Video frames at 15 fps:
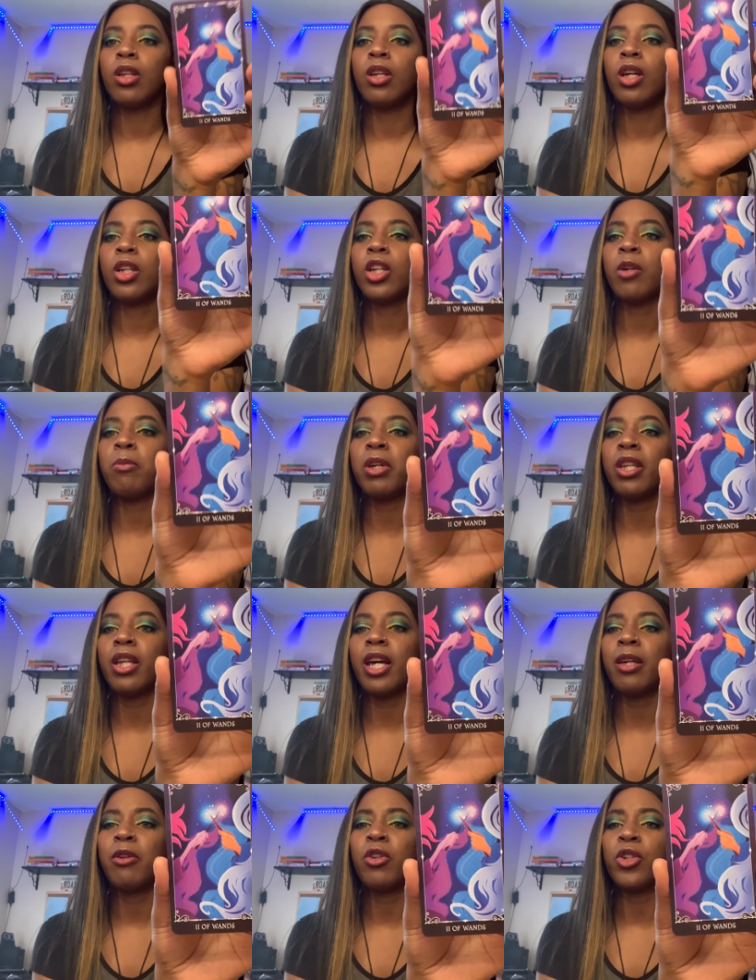it could be
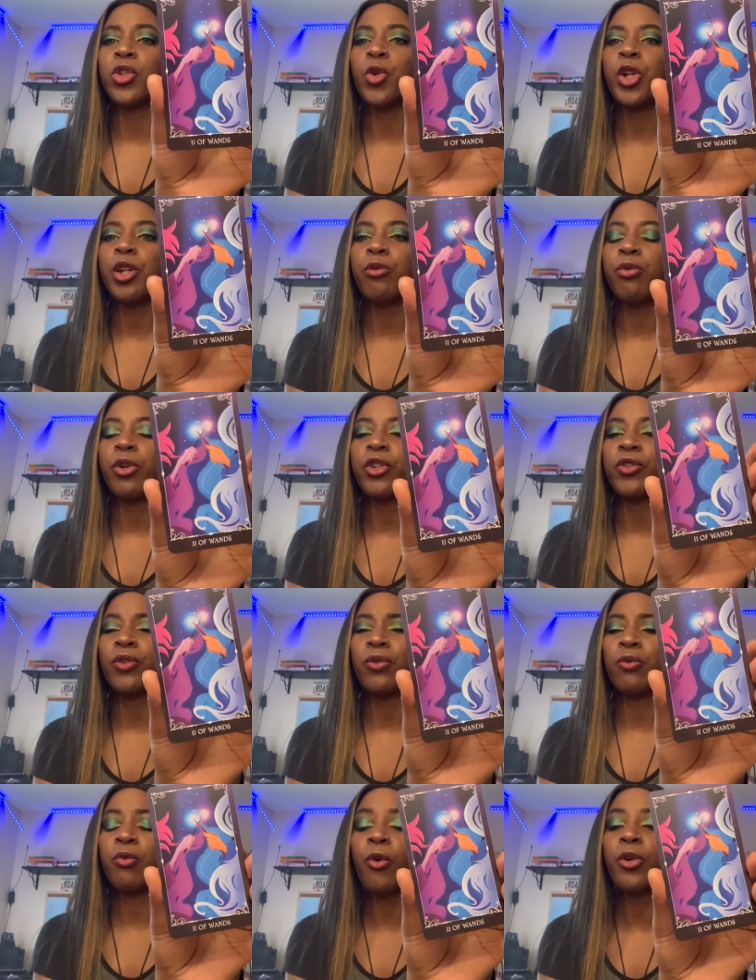like you're joining
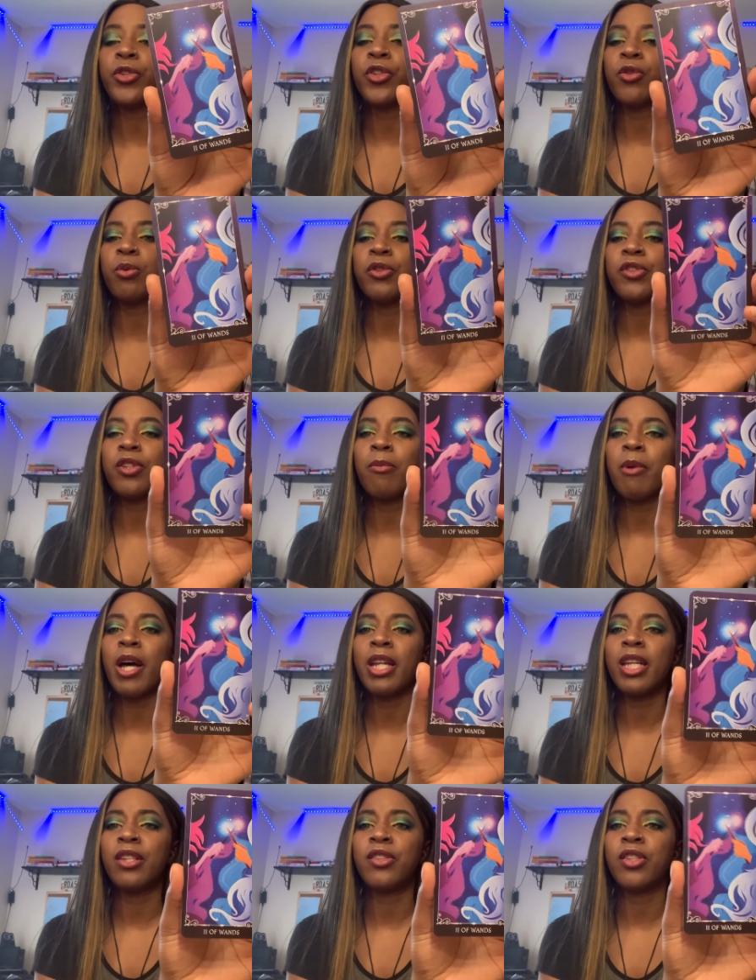forces with
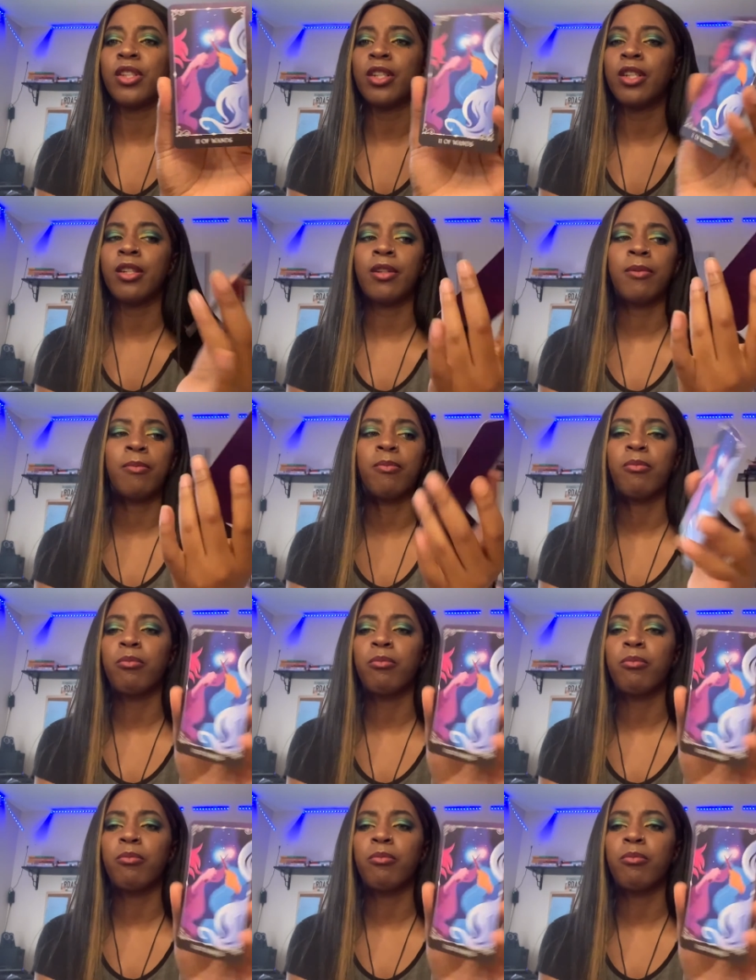somebody to